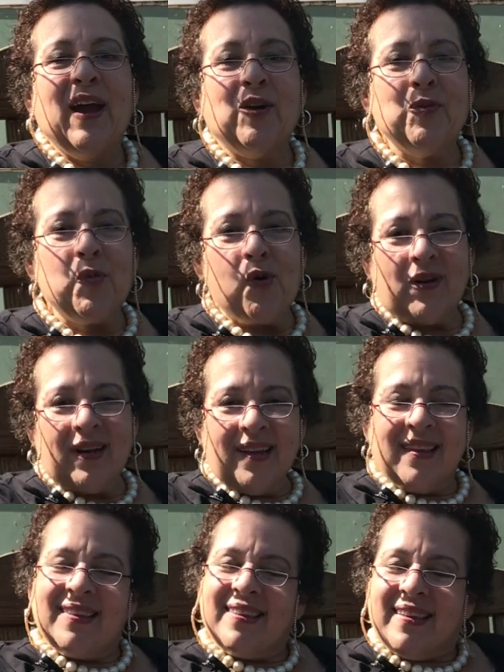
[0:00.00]
Good
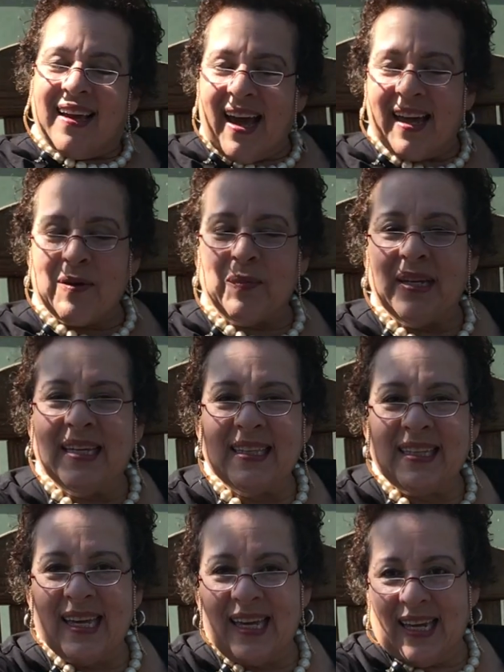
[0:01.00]
morning. I am
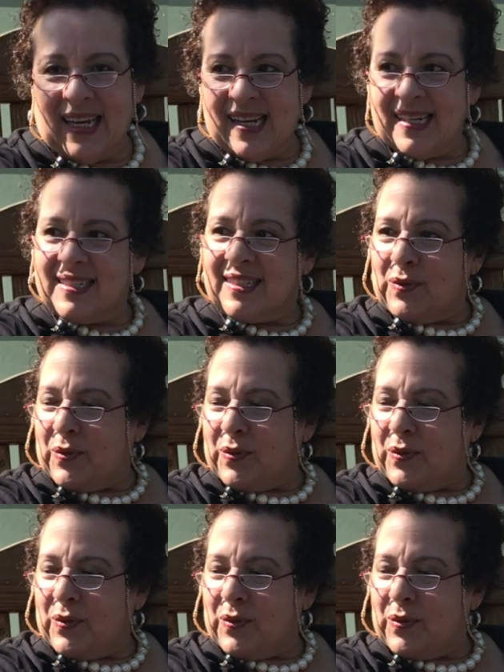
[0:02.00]
Lydia English.